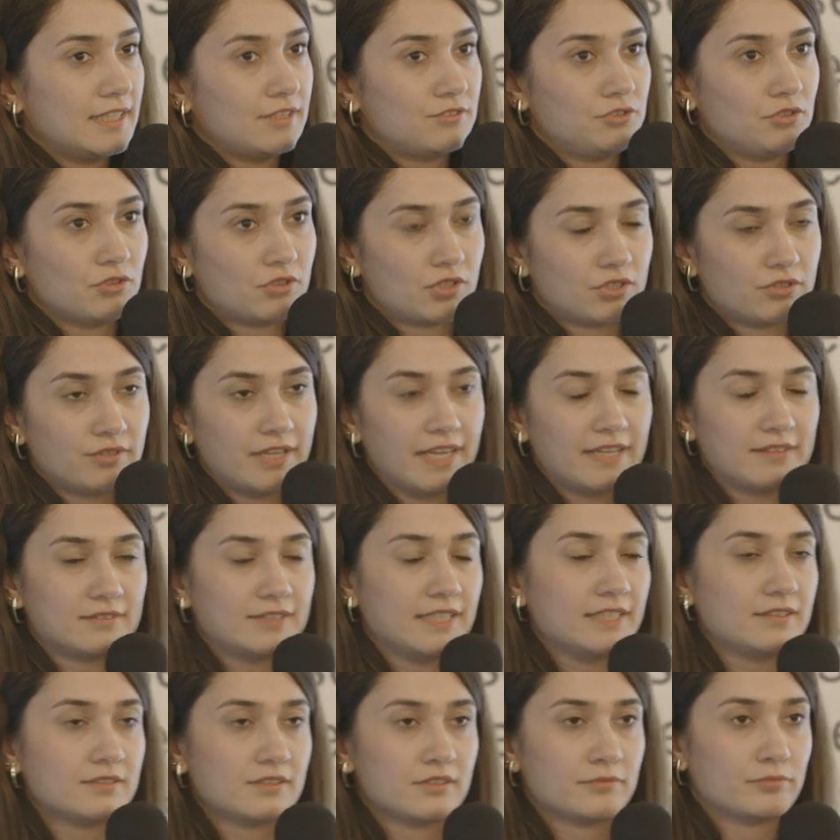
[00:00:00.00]
that you create,
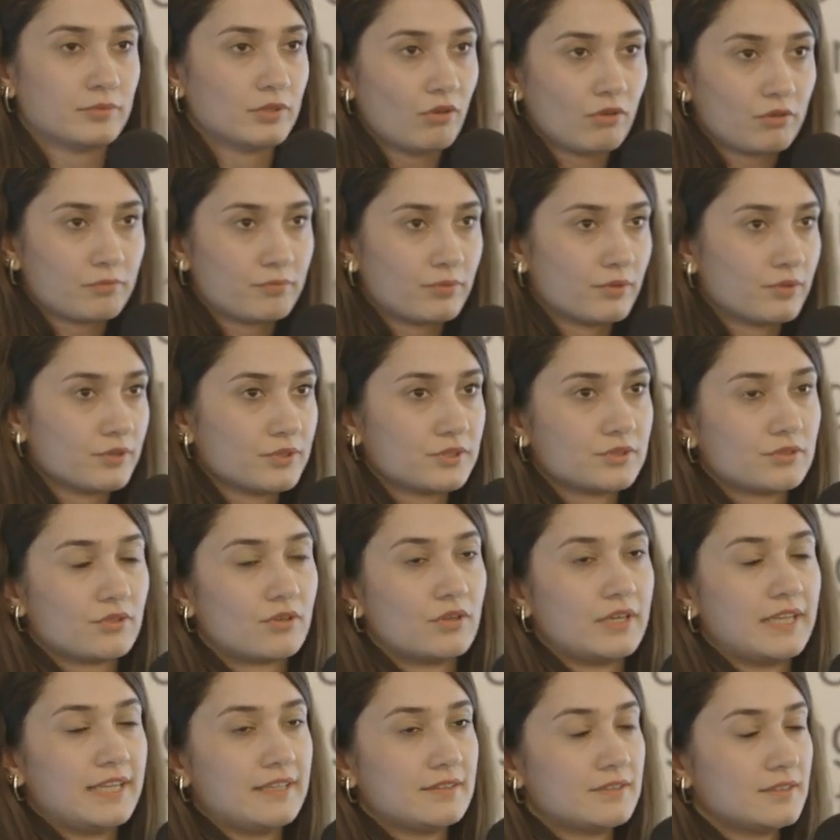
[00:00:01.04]
either blog post
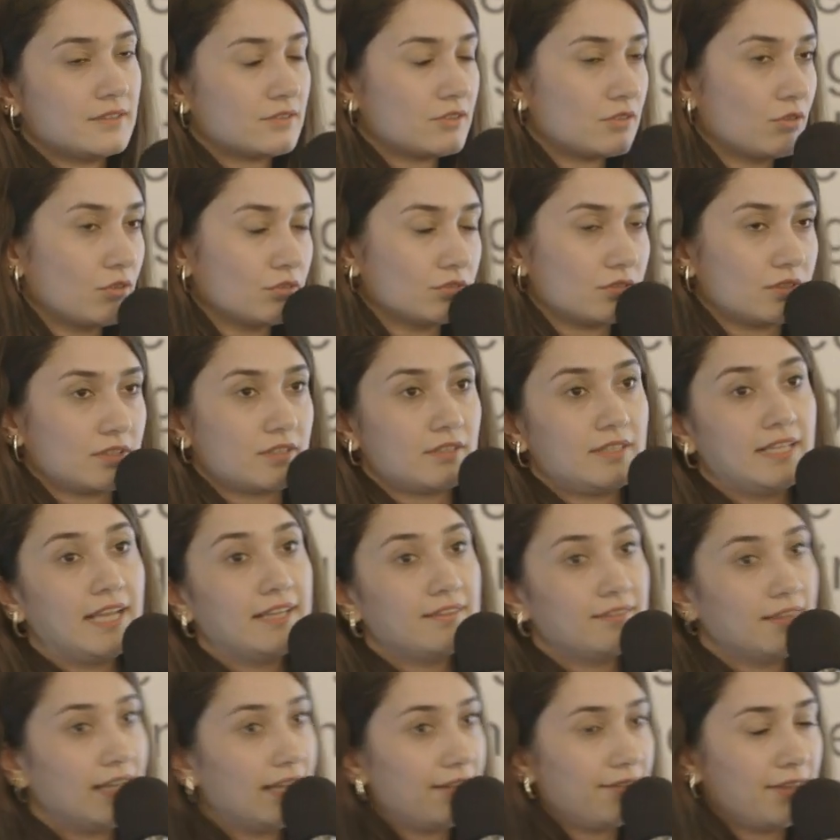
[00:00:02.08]
or either
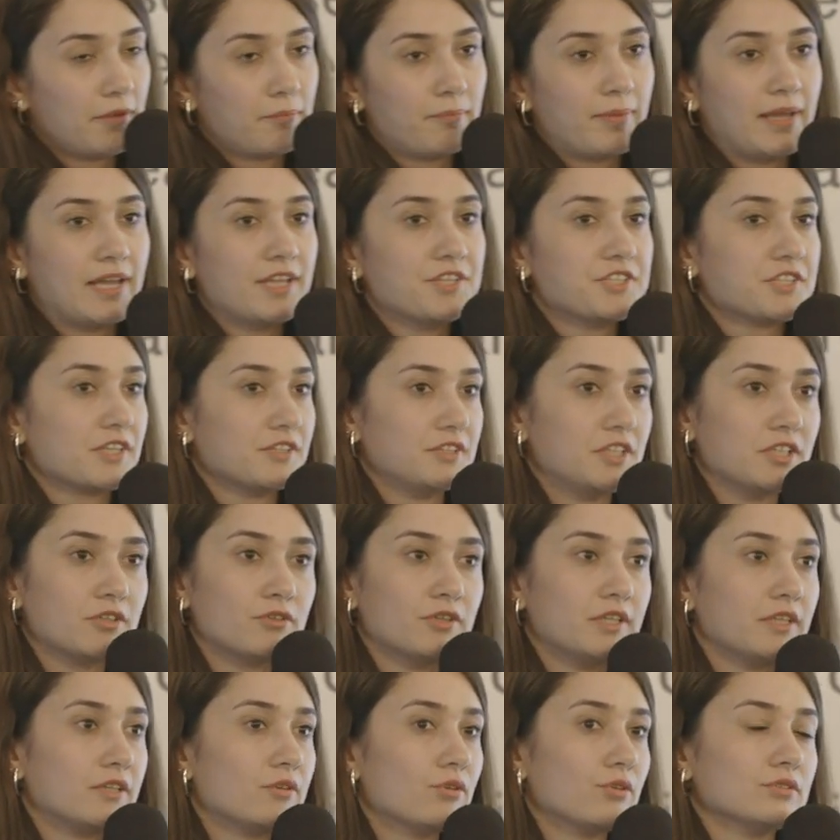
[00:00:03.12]
landing page
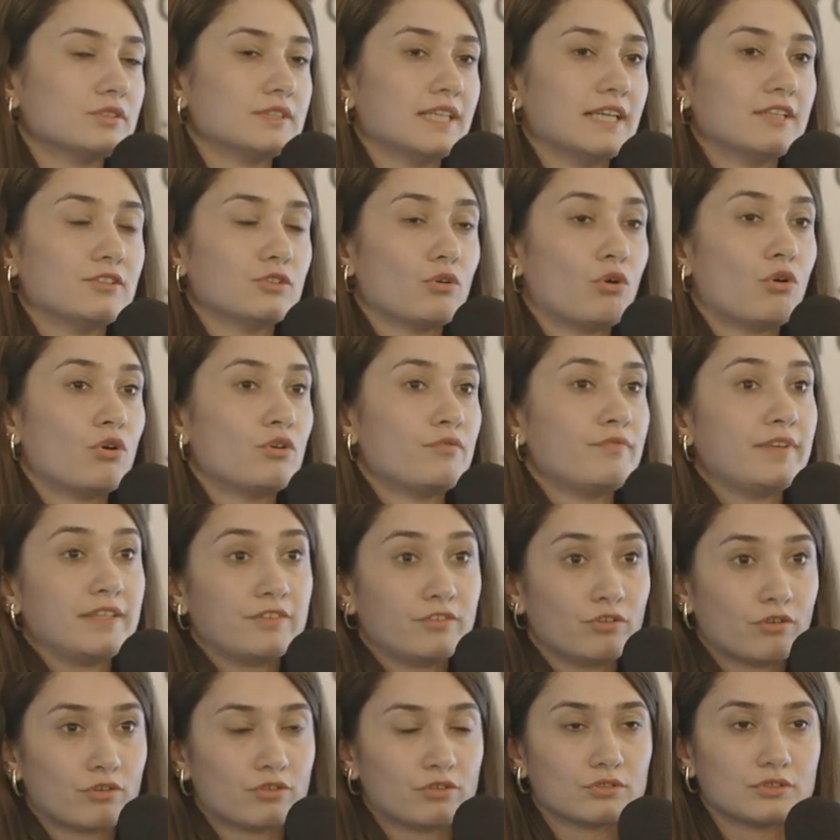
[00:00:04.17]
category content or
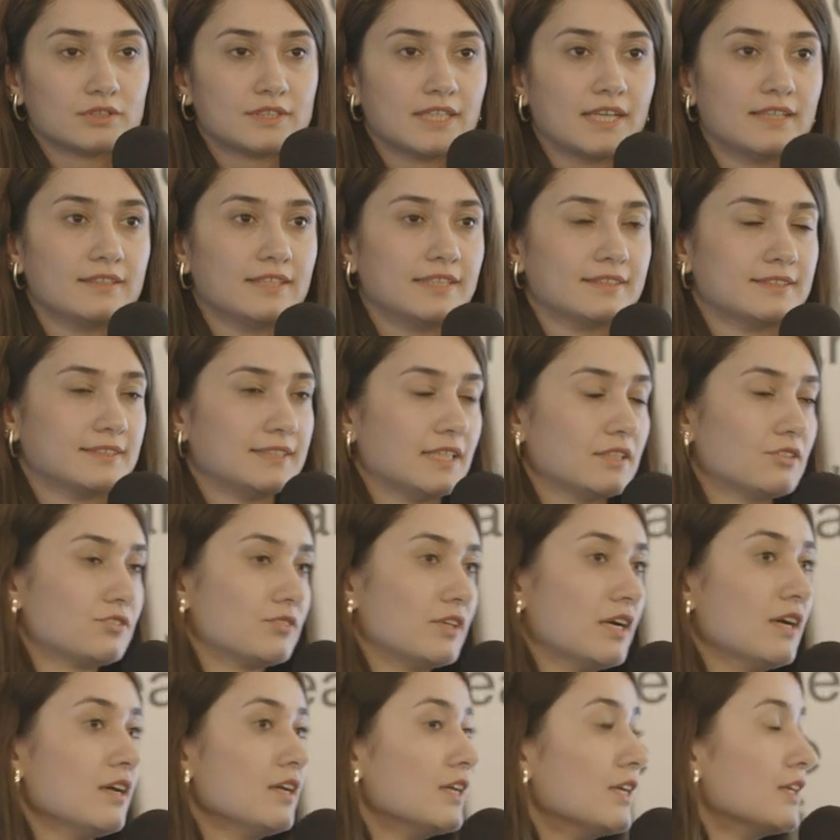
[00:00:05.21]
video content,
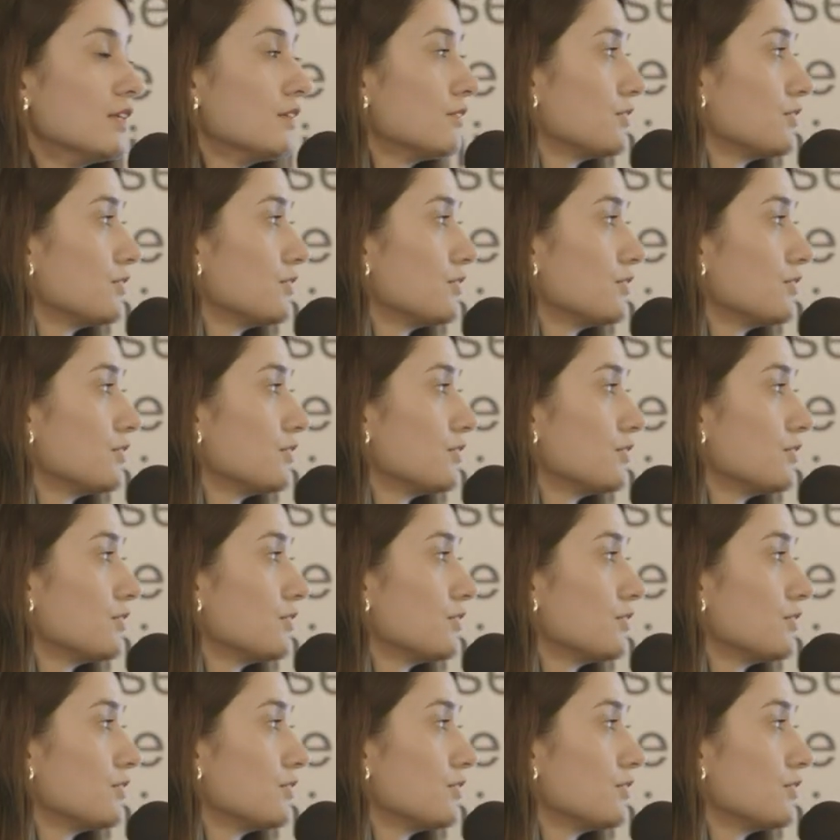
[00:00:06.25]
etc.